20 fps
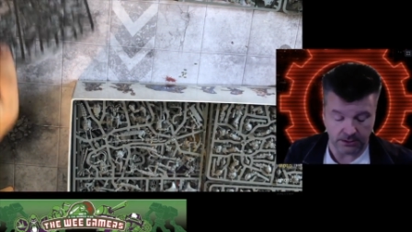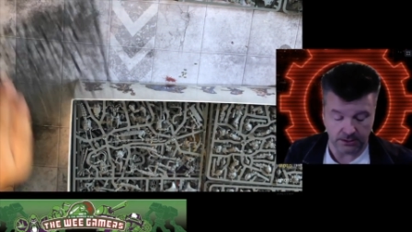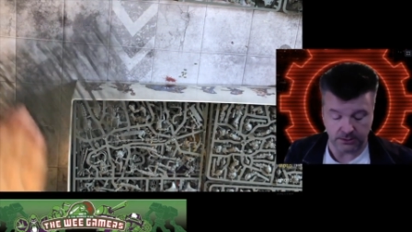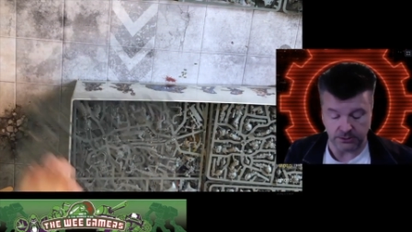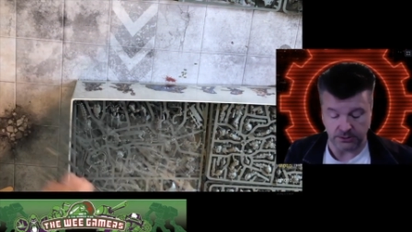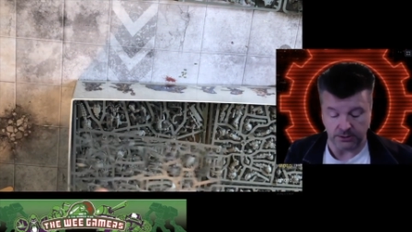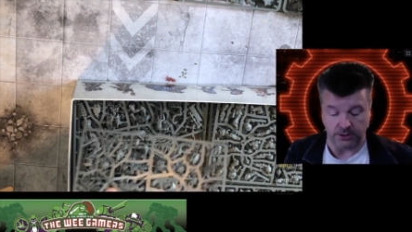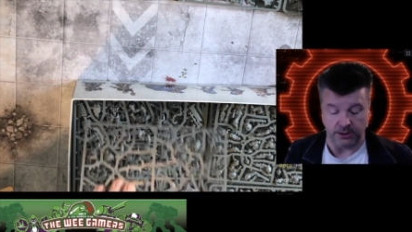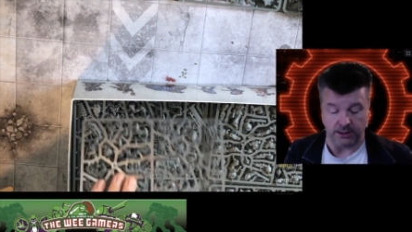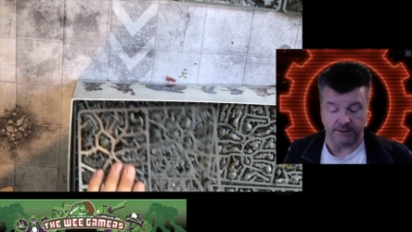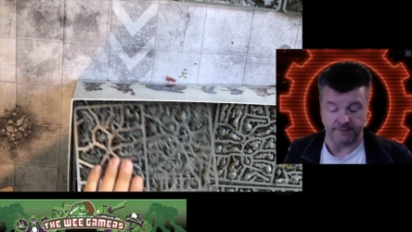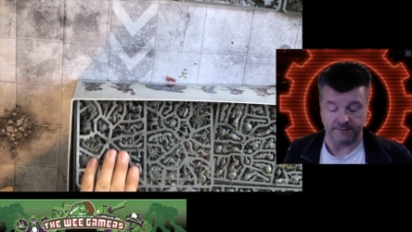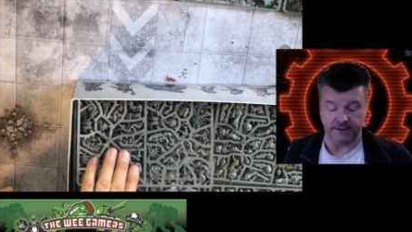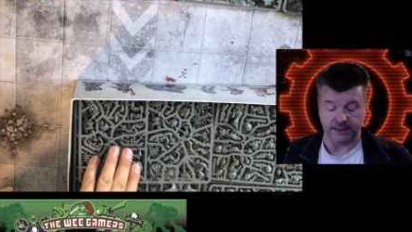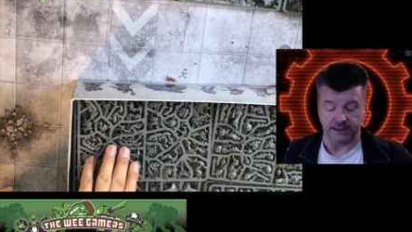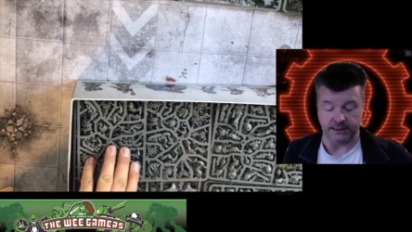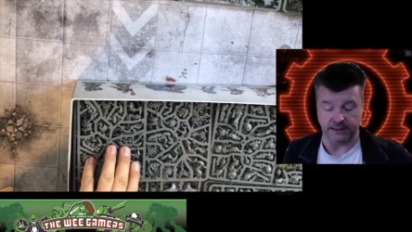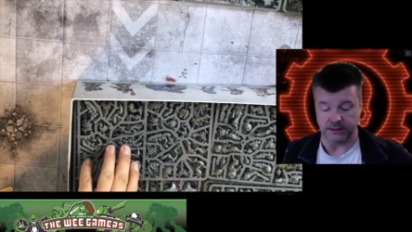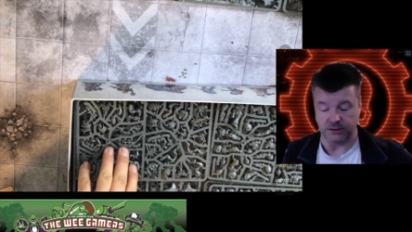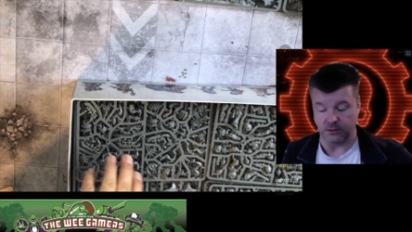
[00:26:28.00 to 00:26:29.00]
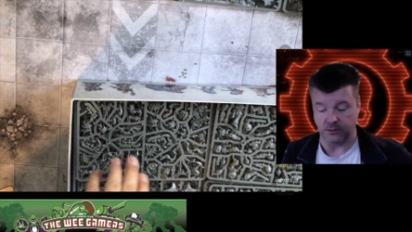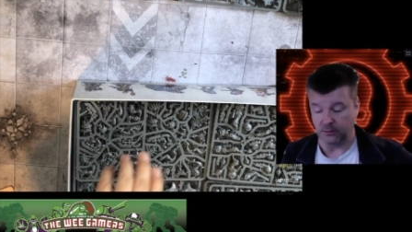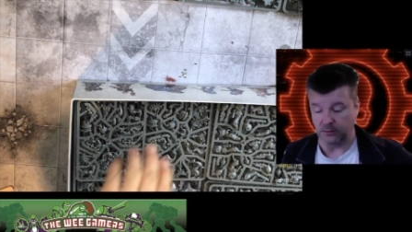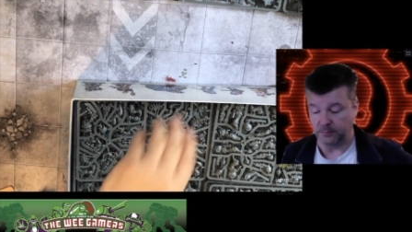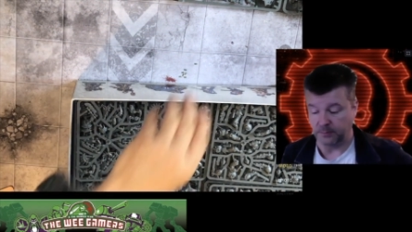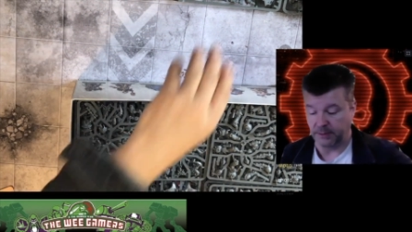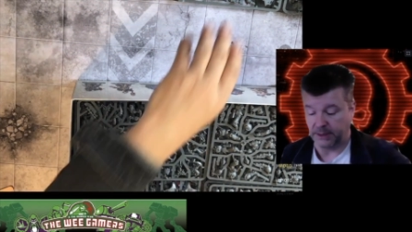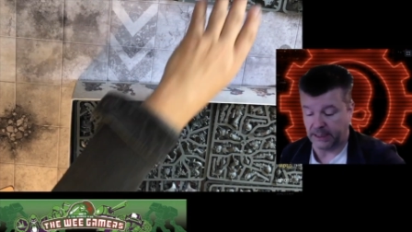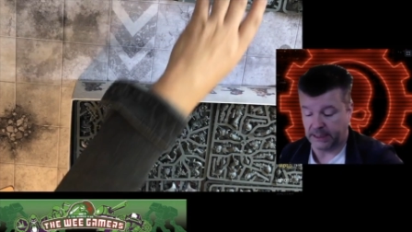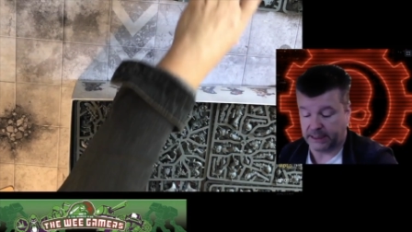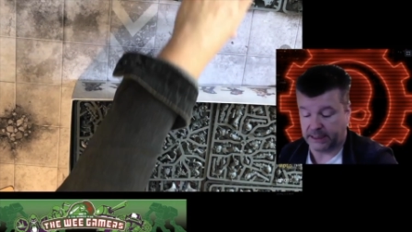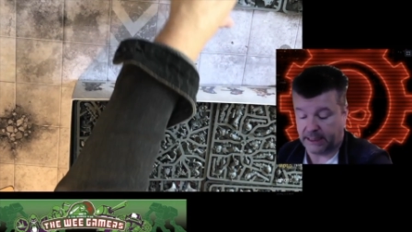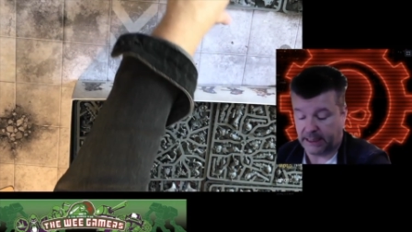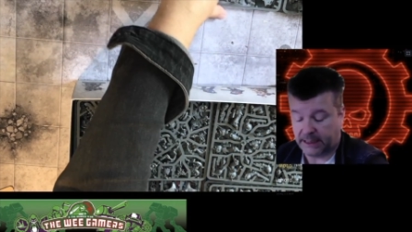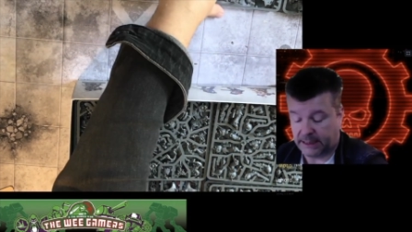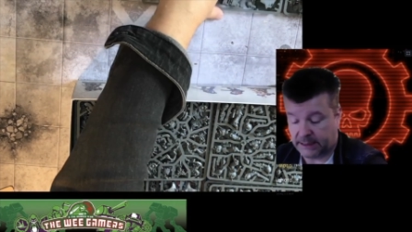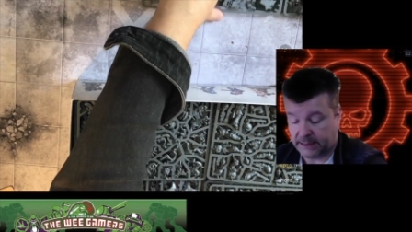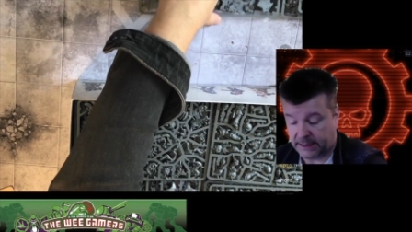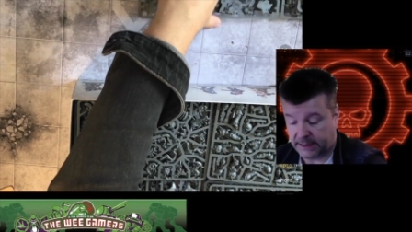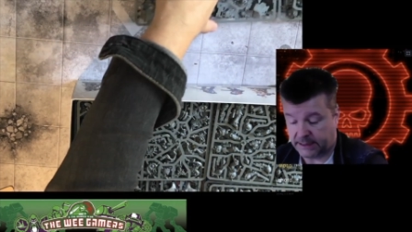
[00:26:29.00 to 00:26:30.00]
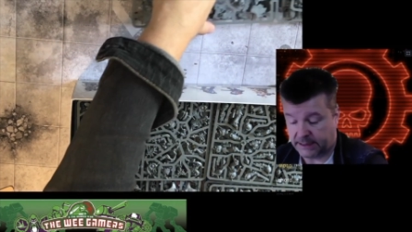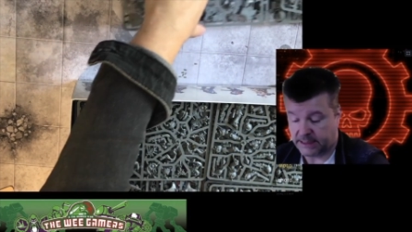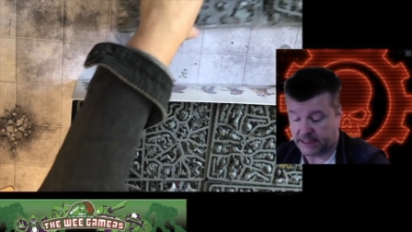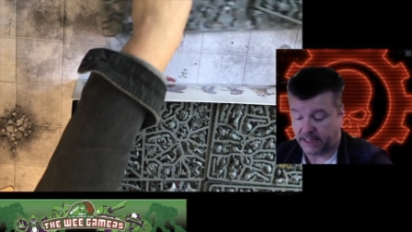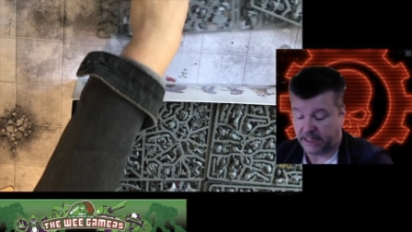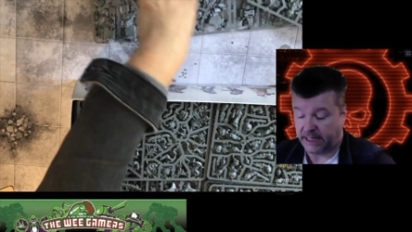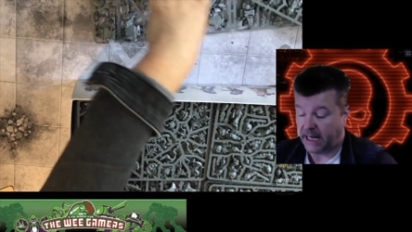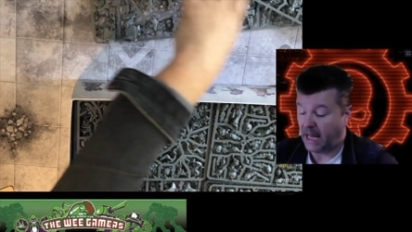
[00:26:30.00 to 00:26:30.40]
now I have to get this all back and neat and tidy.